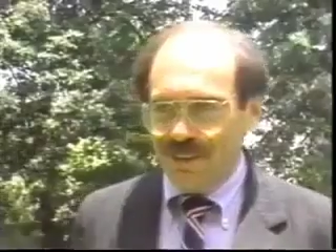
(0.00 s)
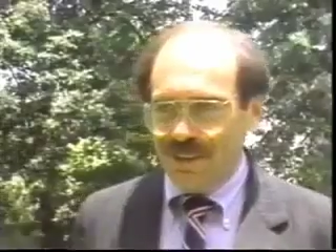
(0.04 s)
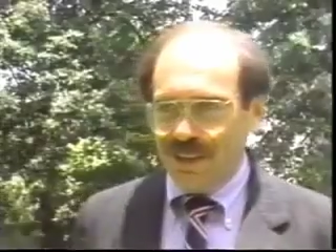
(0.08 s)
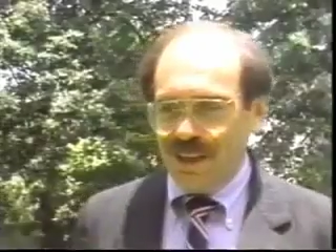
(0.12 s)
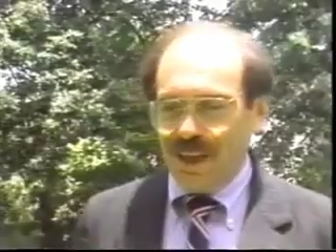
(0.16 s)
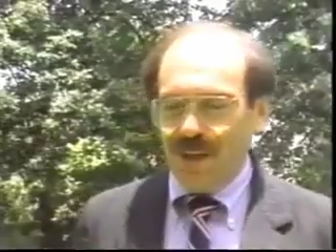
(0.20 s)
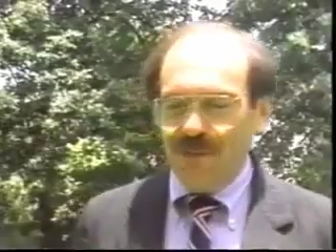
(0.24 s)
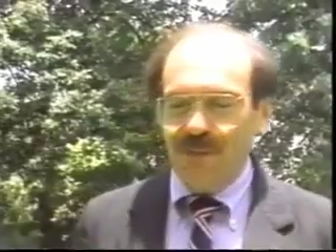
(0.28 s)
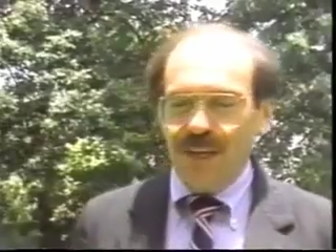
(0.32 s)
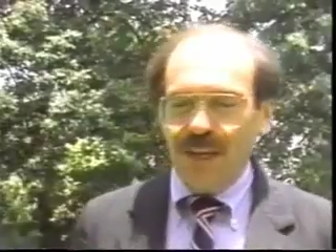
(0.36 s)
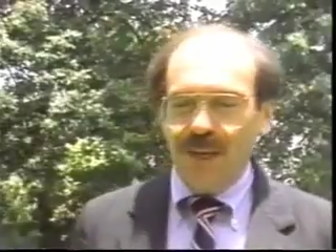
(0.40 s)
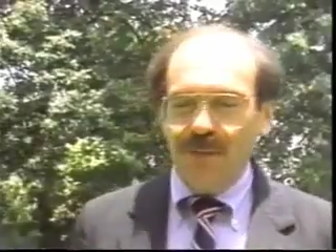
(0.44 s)

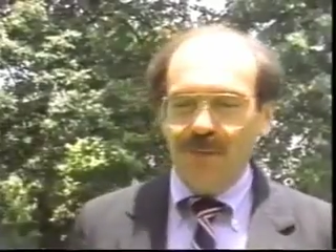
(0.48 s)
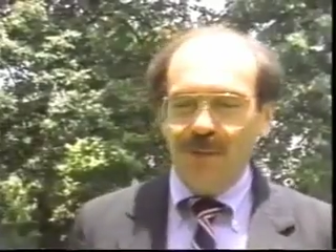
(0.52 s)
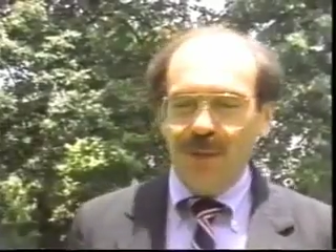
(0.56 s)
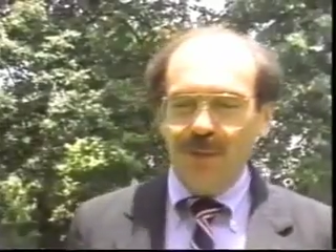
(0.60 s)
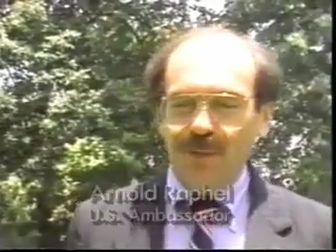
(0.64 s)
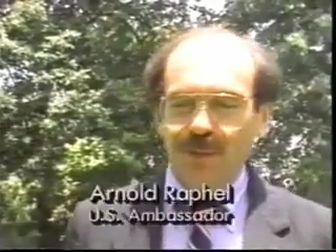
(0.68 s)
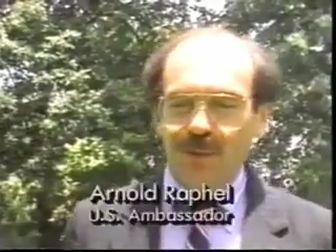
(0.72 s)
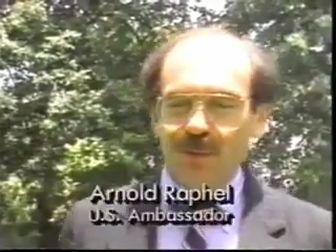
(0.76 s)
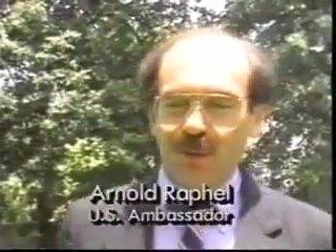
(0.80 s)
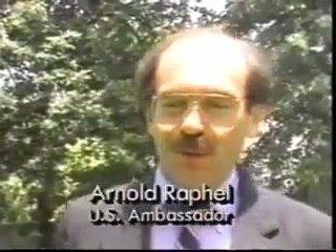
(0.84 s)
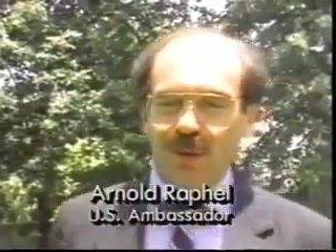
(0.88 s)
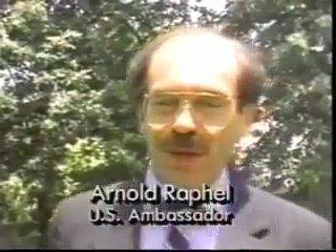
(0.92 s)
Afghan
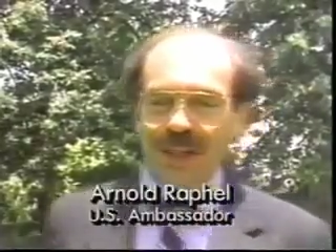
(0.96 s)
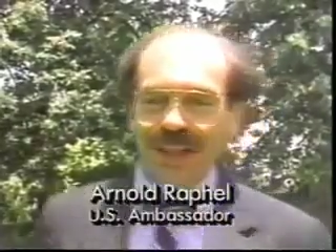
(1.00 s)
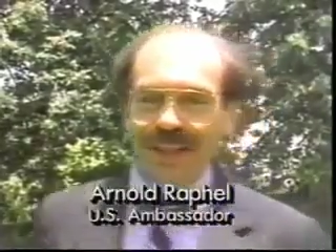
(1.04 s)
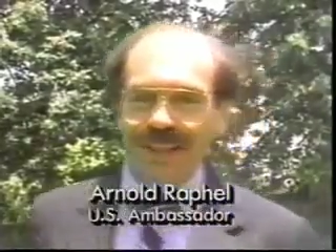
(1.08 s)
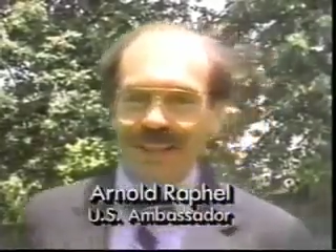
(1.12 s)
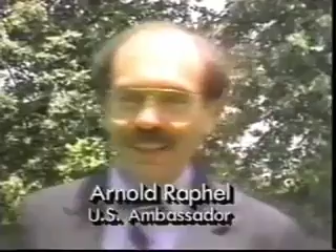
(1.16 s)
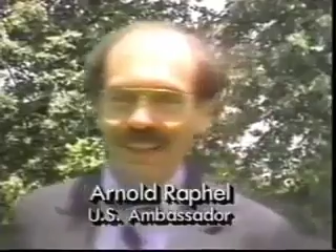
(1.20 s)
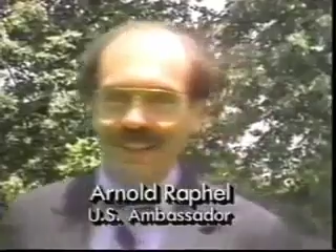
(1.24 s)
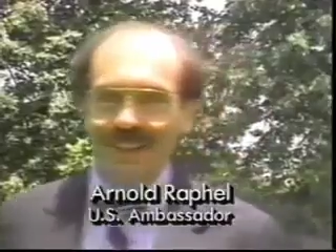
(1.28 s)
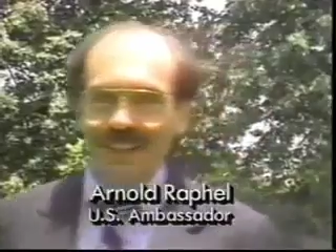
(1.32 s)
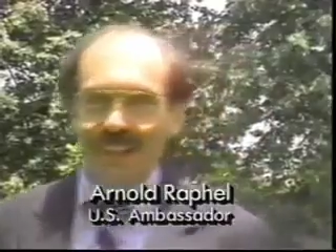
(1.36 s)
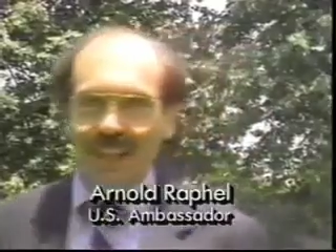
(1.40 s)
people have been waiting
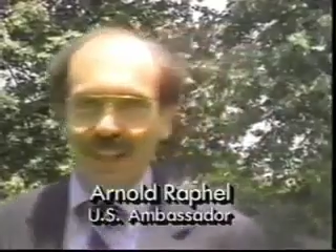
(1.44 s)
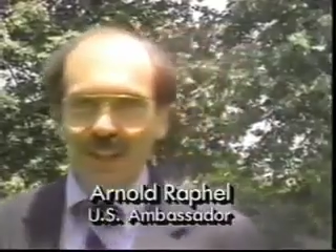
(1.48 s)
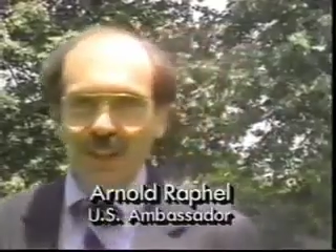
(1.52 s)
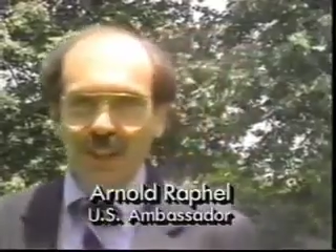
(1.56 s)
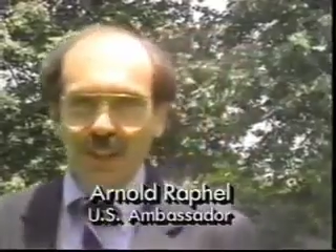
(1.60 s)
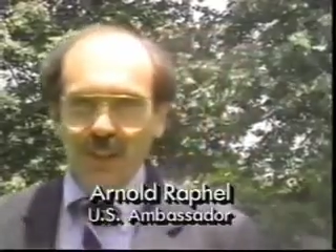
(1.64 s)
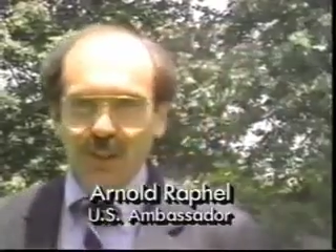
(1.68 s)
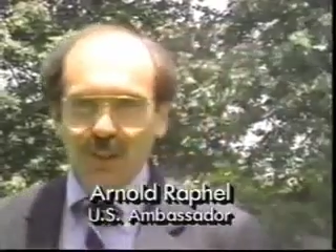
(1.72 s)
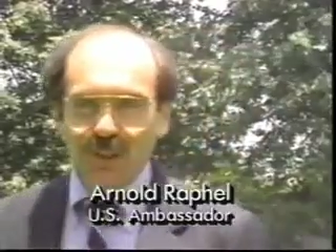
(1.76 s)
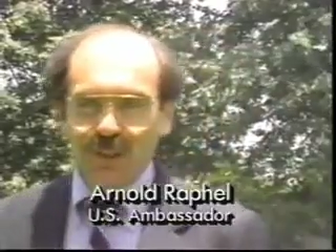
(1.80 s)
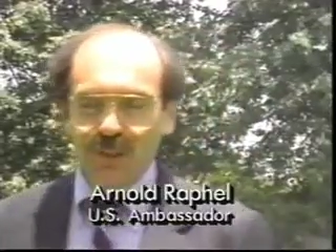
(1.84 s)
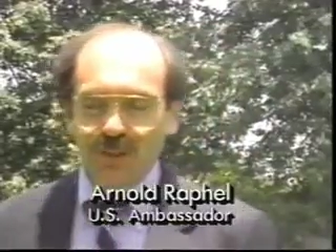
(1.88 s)
uh, 10
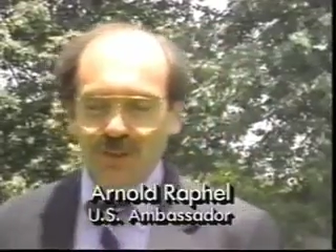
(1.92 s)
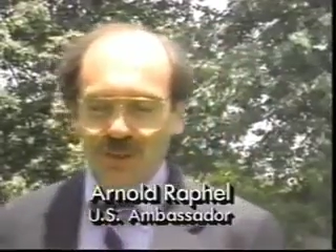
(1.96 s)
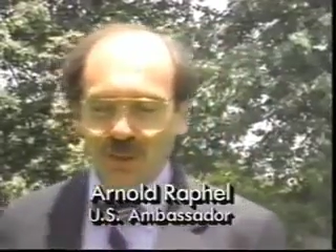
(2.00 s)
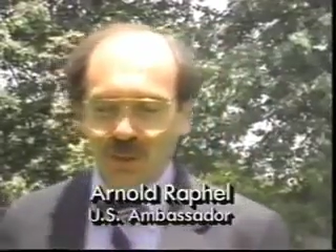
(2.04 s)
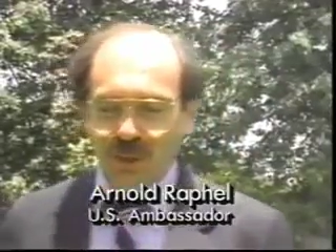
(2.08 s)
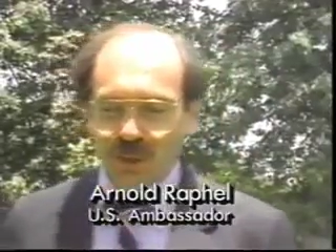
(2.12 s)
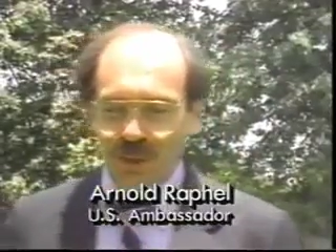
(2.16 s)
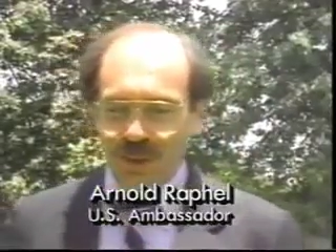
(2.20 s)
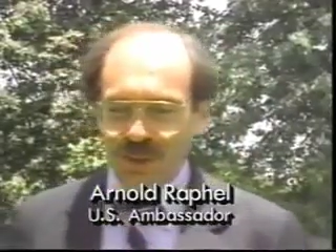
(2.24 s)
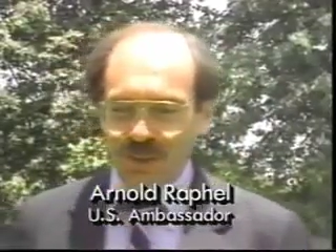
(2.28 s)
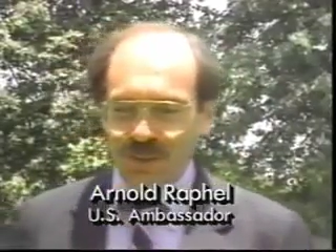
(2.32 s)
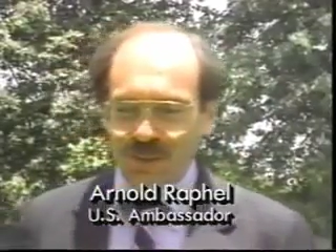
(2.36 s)
years
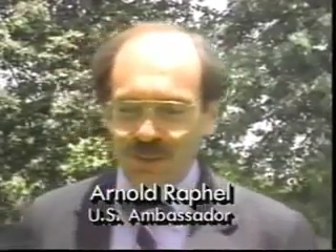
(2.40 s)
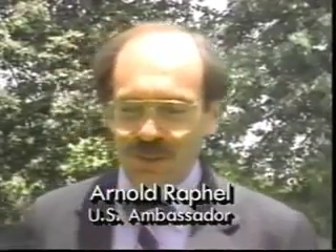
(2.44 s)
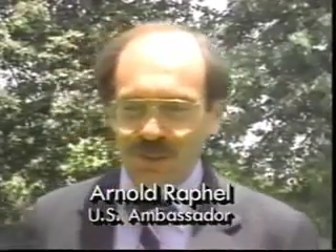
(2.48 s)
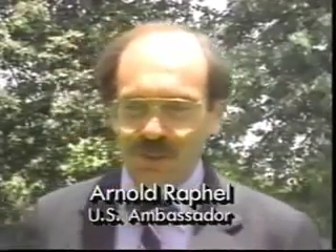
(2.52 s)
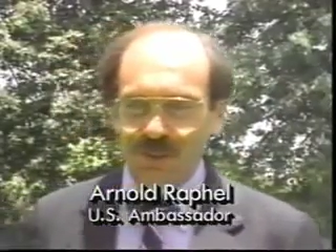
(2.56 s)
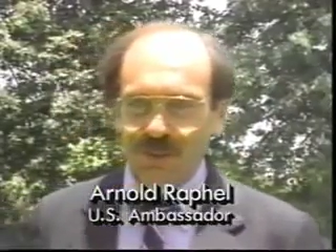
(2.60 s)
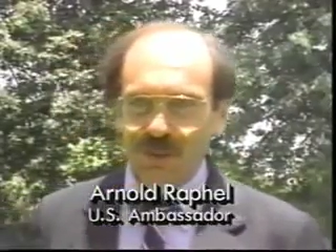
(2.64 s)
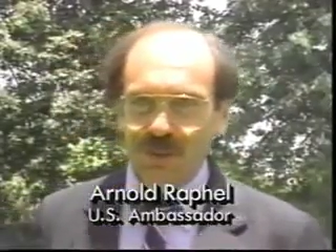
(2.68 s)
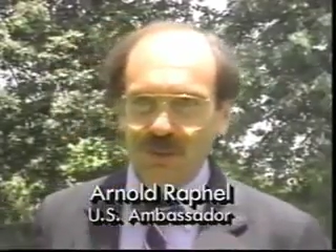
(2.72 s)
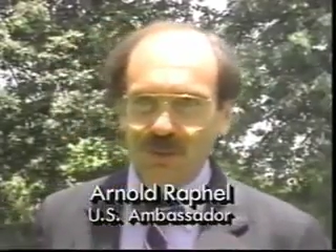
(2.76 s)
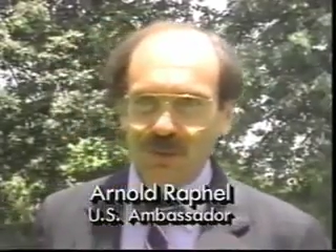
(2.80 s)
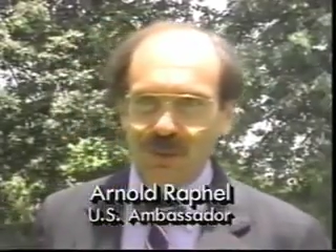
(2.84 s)
for,
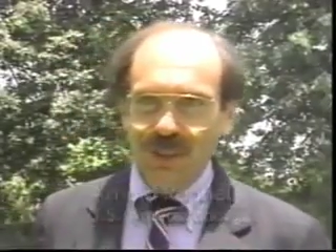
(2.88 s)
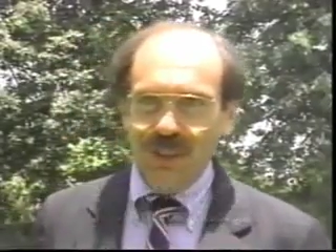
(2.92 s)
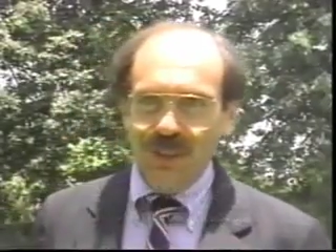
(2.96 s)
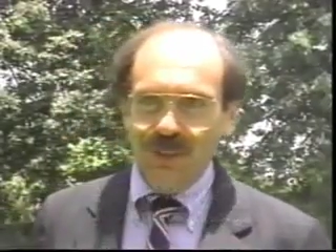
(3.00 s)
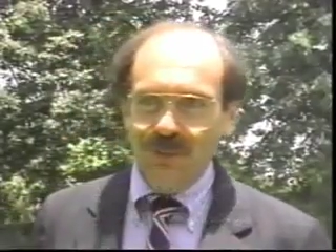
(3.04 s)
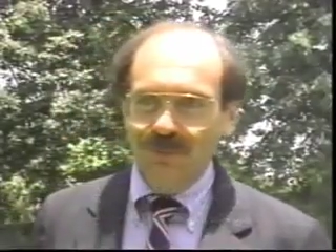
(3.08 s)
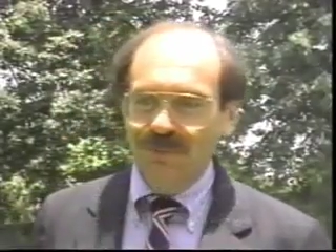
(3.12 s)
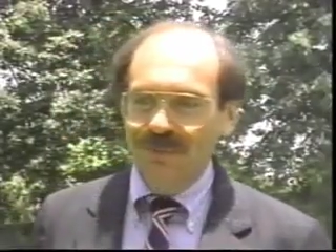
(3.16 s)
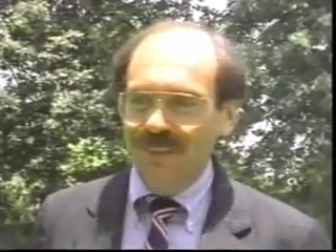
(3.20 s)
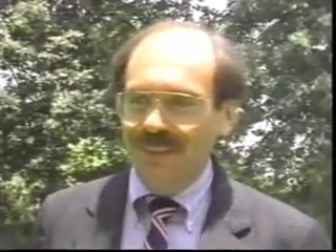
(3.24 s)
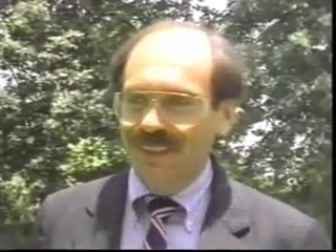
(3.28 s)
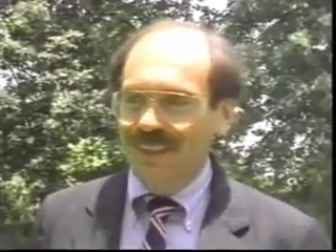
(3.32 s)
for freedom.